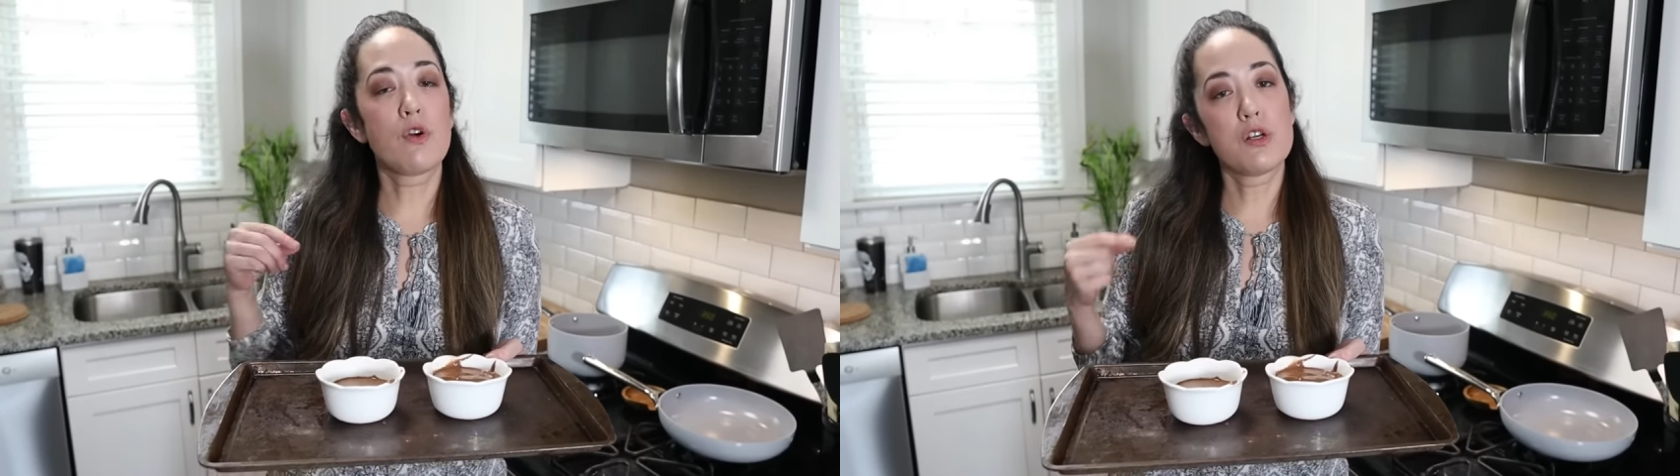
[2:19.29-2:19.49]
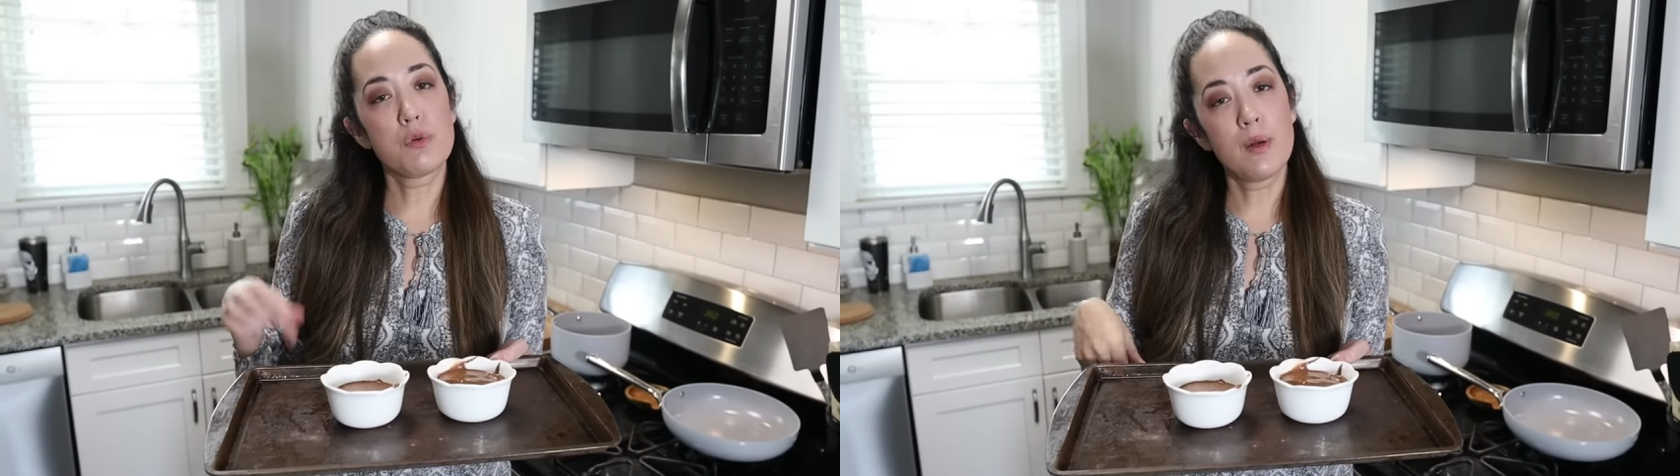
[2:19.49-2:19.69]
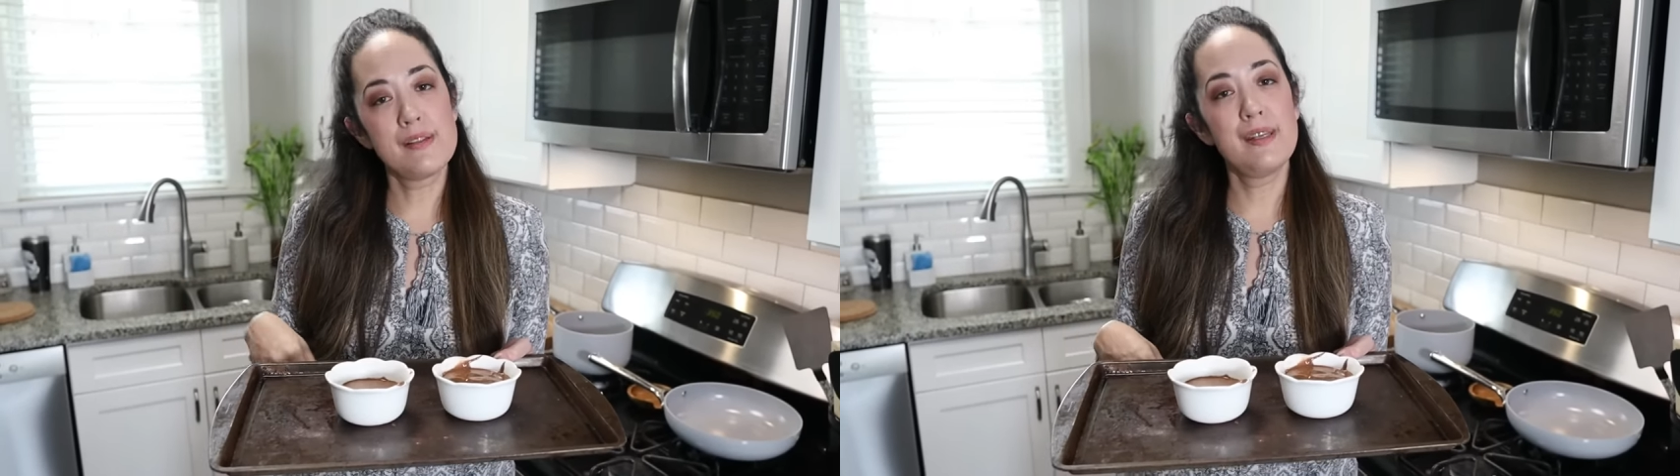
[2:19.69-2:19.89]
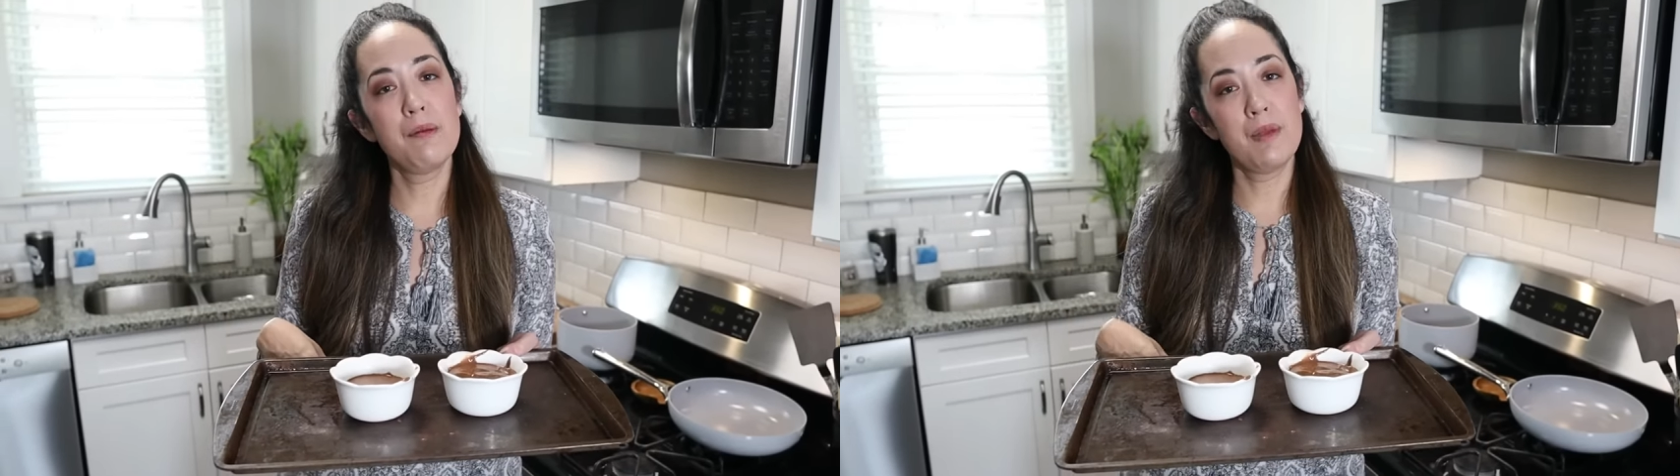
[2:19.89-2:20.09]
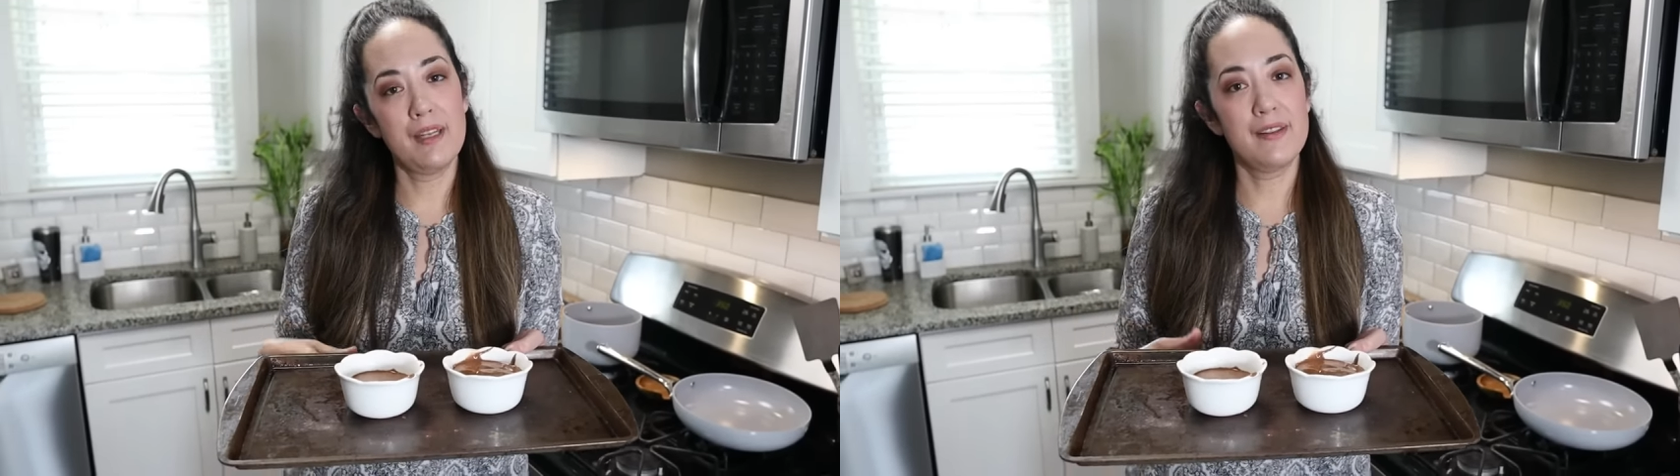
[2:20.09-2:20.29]
for
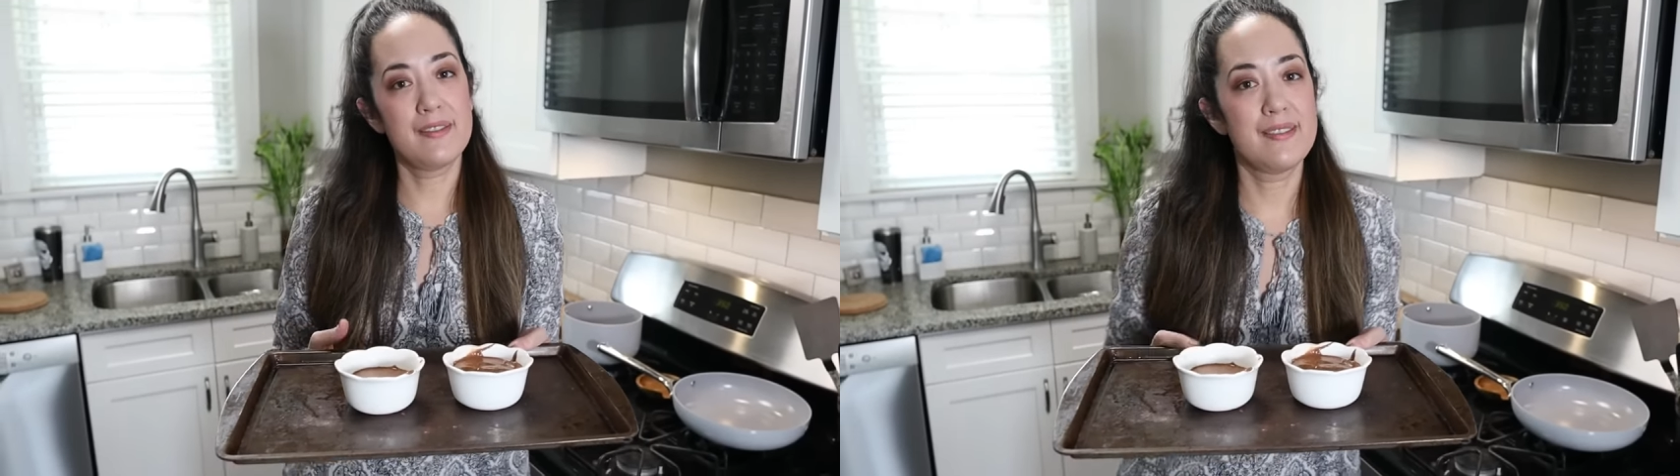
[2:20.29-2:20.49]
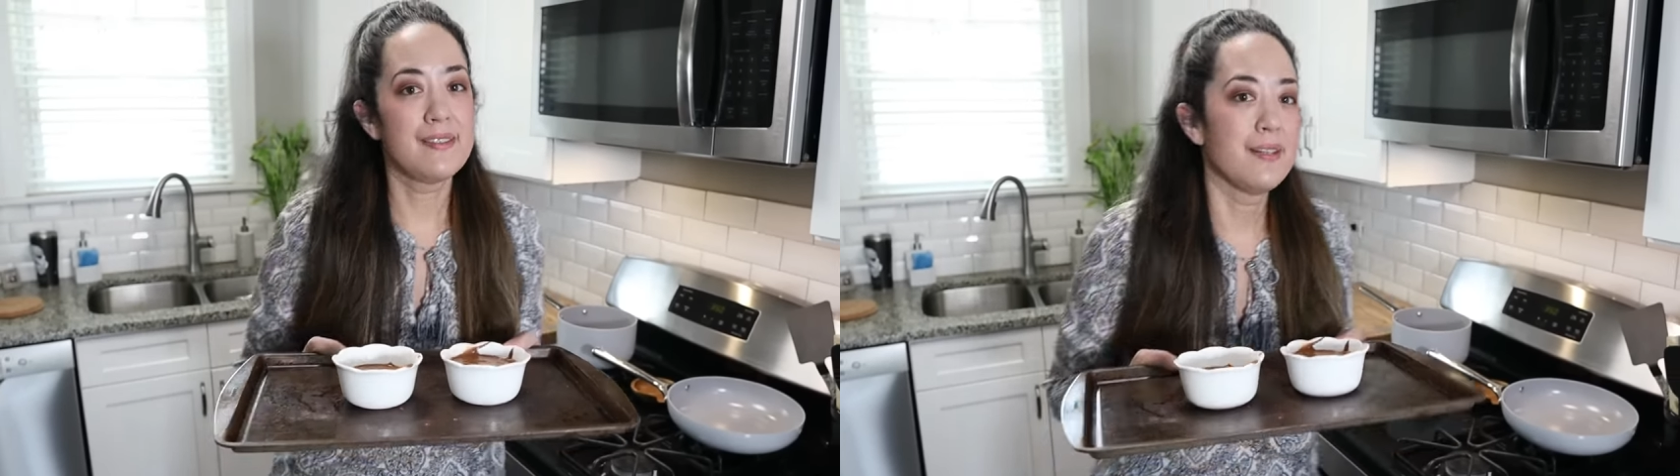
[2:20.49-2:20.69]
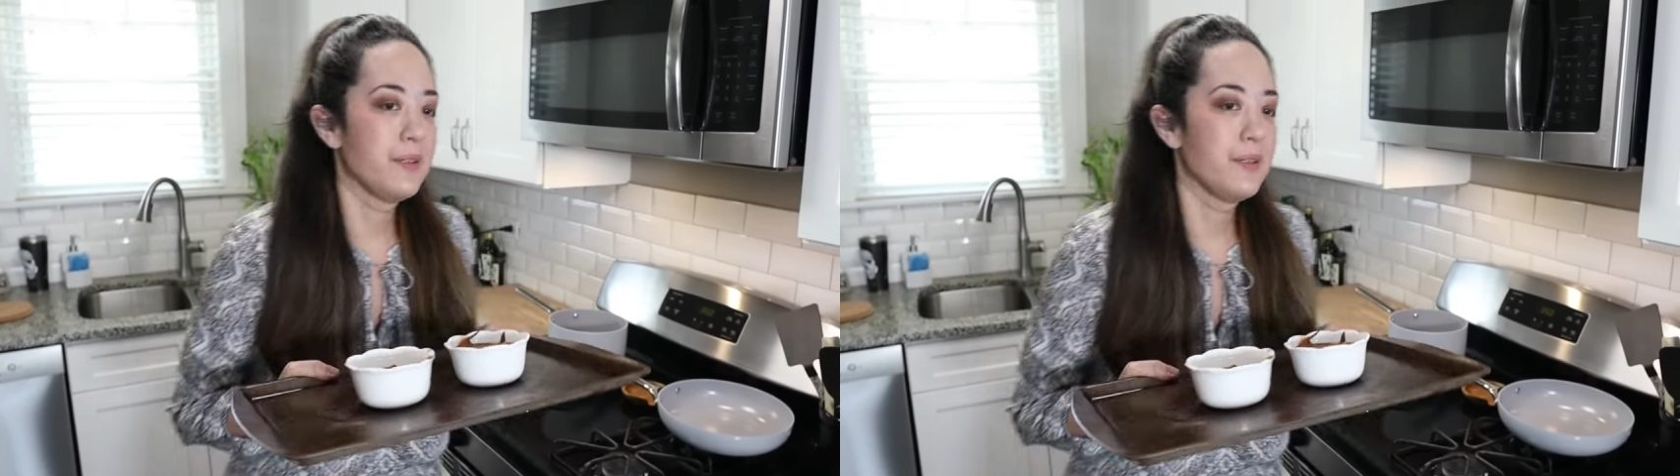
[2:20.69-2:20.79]
20 minutes.